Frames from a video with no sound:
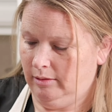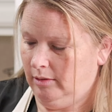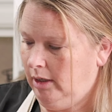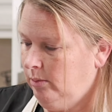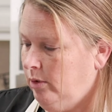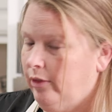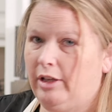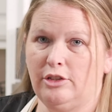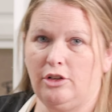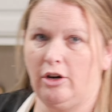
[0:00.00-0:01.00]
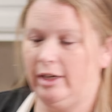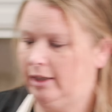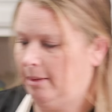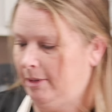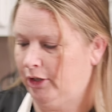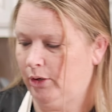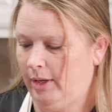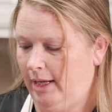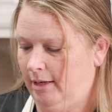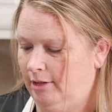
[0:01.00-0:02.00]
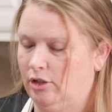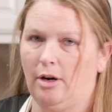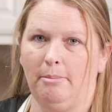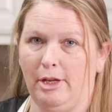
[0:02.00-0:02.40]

All right, while that's starting, I'm gonna go ahead and start